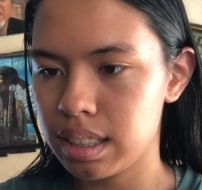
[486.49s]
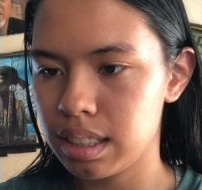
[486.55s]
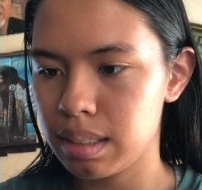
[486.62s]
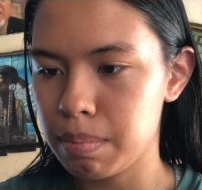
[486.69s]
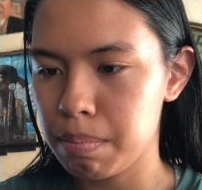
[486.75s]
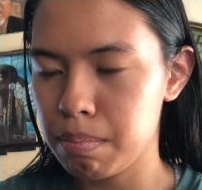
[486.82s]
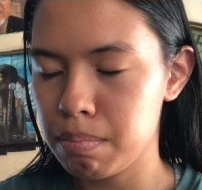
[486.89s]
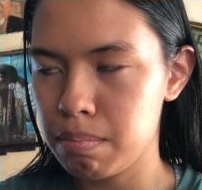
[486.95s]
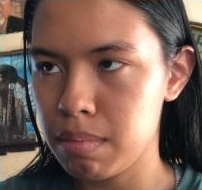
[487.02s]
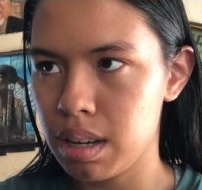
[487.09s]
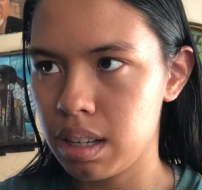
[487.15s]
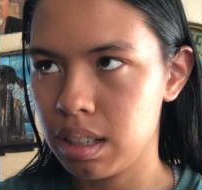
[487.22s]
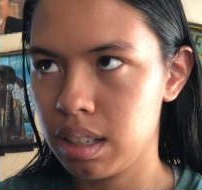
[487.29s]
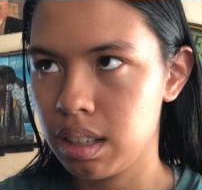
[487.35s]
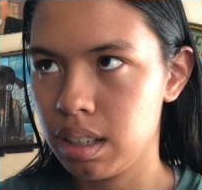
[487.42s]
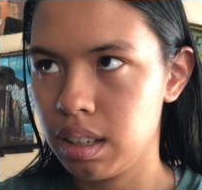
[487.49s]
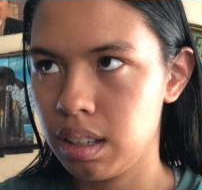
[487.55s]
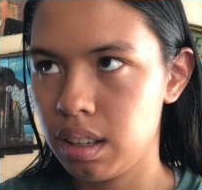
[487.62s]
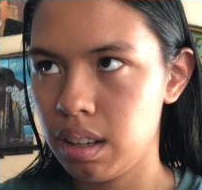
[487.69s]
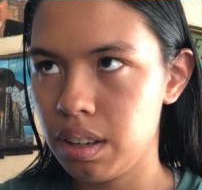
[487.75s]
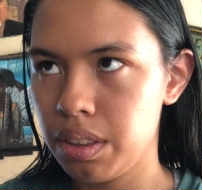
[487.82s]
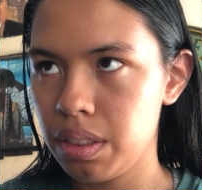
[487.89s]

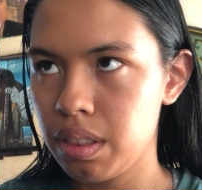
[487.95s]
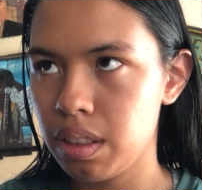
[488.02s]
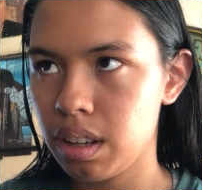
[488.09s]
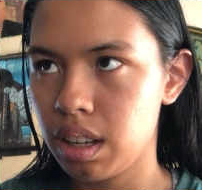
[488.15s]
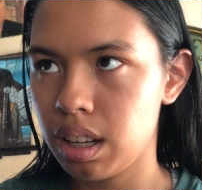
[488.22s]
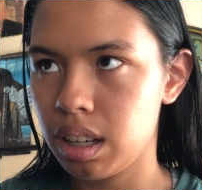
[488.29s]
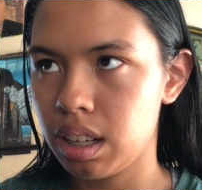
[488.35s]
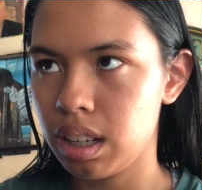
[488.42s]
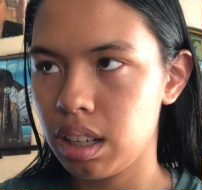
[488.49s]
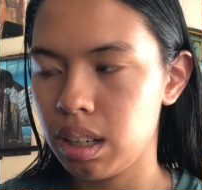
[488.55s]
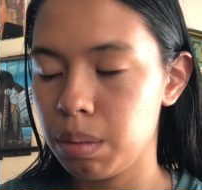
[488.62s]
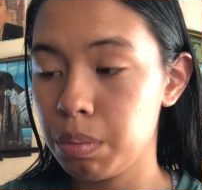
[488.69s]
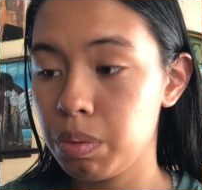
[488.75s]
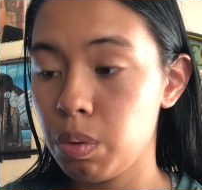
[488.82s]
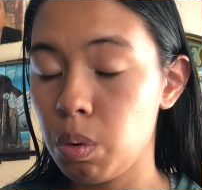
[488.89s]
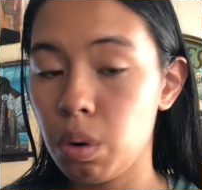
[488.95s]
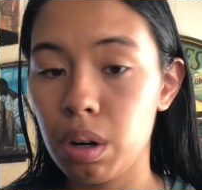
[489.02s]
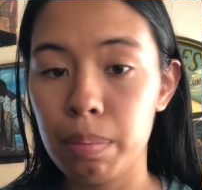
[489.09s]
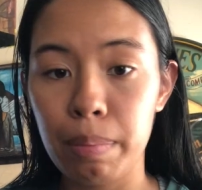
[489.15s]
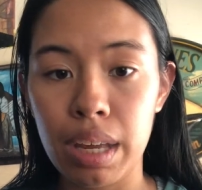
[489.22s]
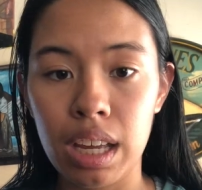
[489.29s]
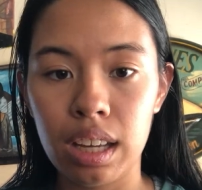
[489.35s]
month, before
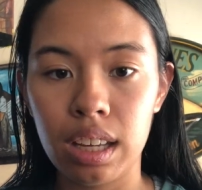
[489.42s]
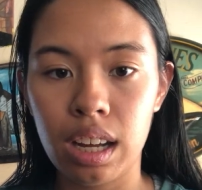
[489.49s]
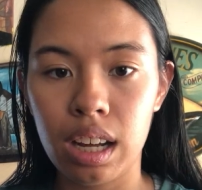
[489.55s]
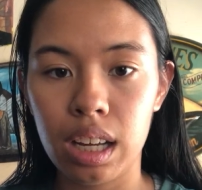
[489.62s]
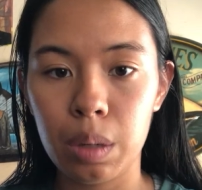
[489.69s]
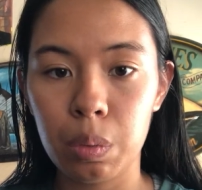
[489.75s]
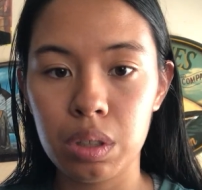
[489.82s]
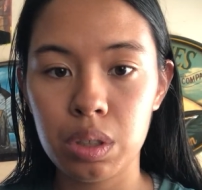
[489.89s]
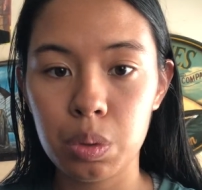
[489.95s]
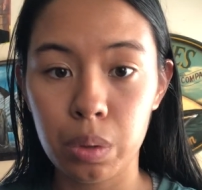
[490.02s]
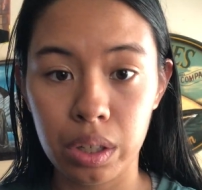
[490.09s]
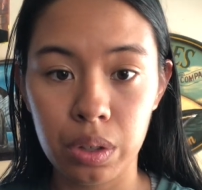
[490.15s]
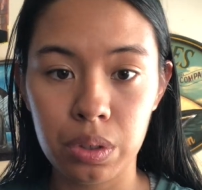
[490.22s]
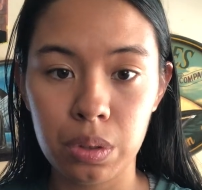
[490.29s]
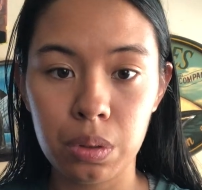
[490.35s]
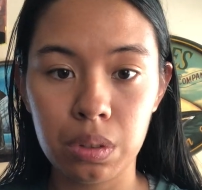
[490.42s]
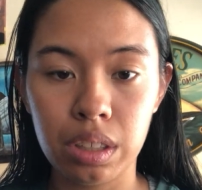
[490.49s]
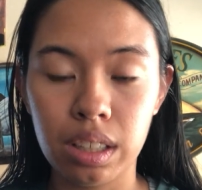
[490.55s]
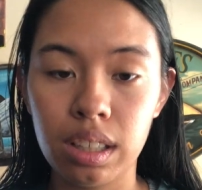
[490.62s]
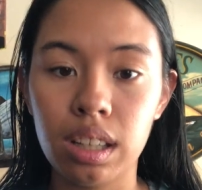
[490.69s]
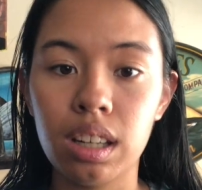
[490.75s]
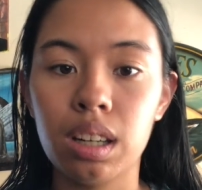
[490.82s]
May, I was 20 years old,
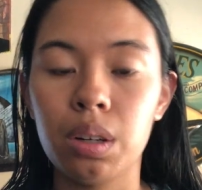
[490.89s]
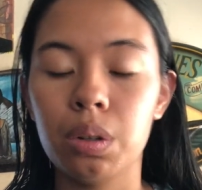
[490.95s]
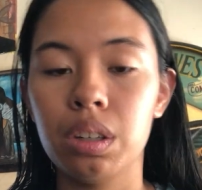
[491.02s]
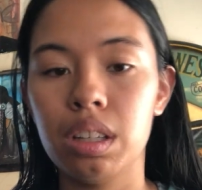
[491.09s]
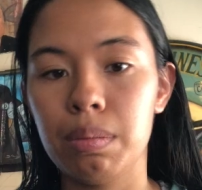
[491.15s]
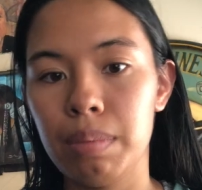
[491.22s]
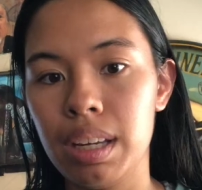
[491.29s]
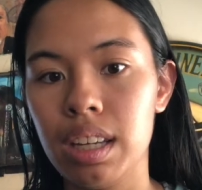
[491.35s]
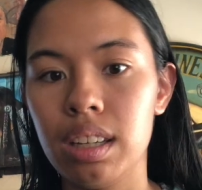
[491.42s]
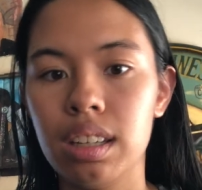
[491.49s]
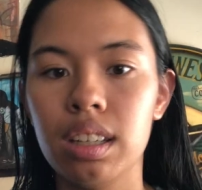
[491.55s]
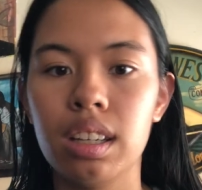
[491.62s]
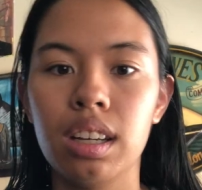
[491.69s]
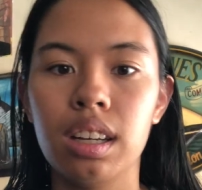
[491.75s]
and now in May